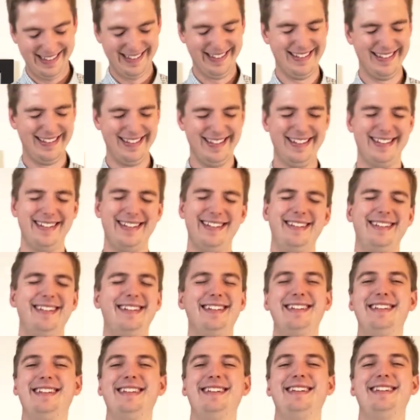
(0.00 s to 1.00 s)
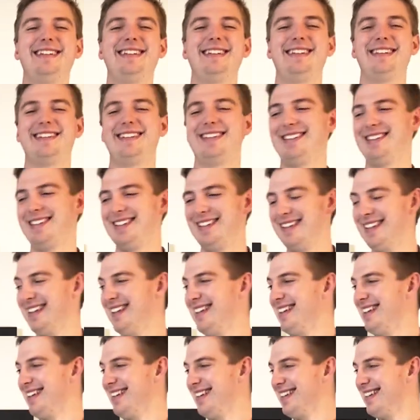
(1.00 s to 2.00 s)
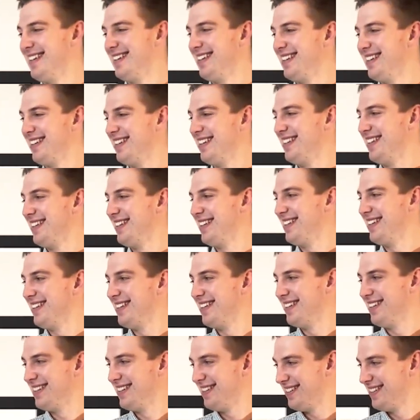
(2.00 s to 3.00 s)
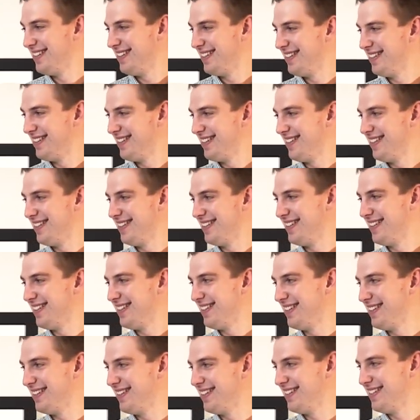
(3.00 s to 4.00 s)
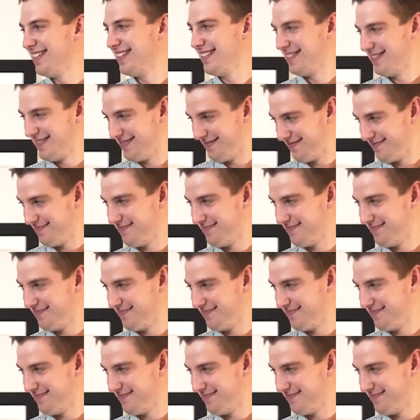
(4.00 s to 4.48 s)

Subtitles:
[no speech]